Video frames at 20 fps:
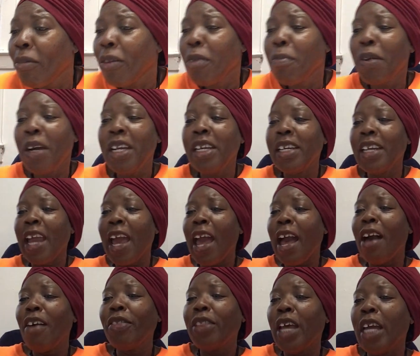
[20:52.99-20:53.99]
But
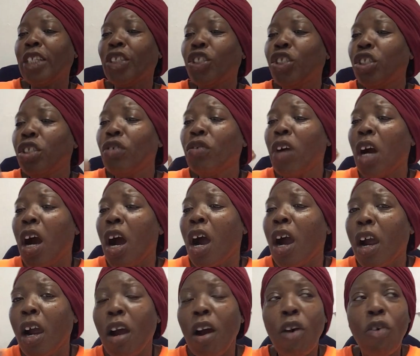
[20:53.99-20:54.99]
now that you
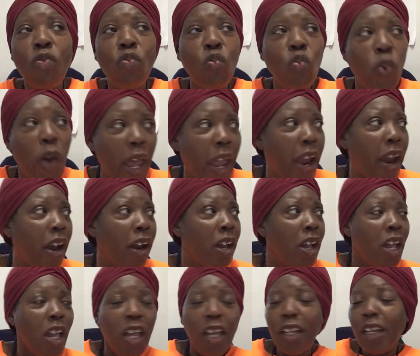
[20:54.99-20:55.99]
are aware
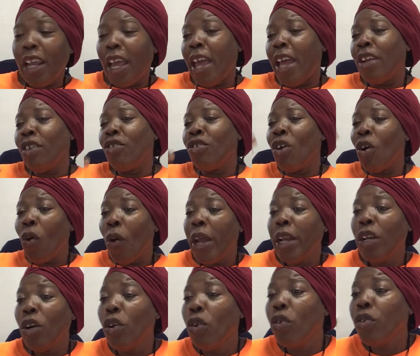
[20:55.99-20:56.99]
and
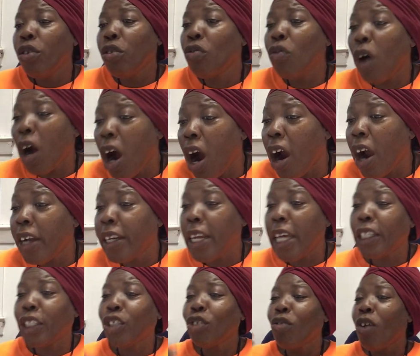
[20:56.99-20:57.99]
knowing who you are,
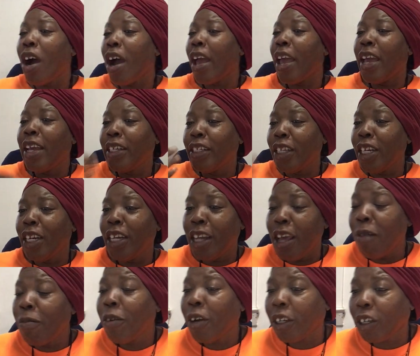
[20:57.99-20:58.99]
that you are a
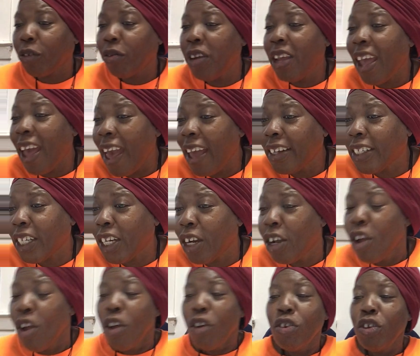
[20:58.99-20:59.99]
deliberate creator,
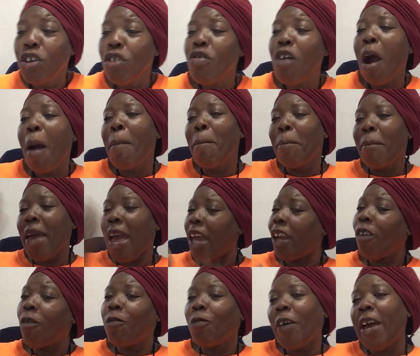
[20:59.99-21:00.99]
you are
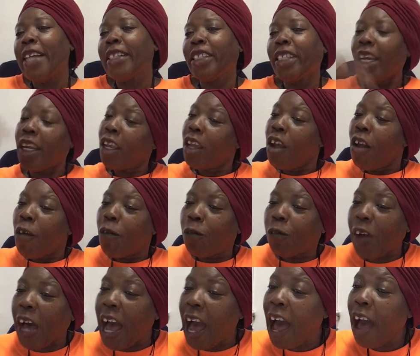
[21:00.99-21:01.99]
manifesting
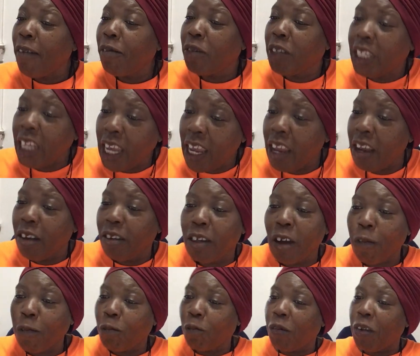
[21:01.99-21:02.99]
5D,
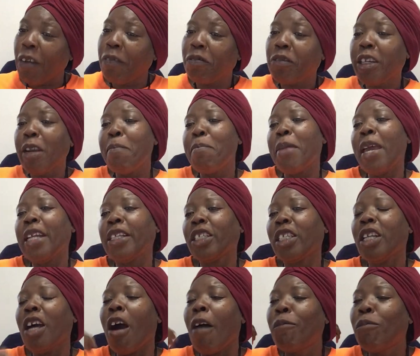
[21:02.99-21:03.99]
the fifth
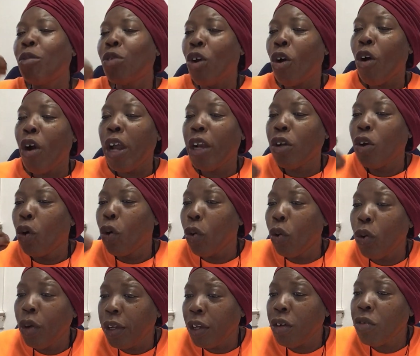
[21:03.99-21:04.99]
dimension of knowing
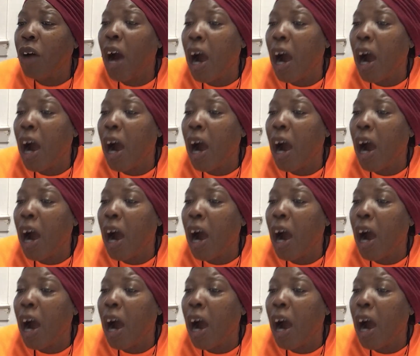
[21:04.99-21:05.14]
who you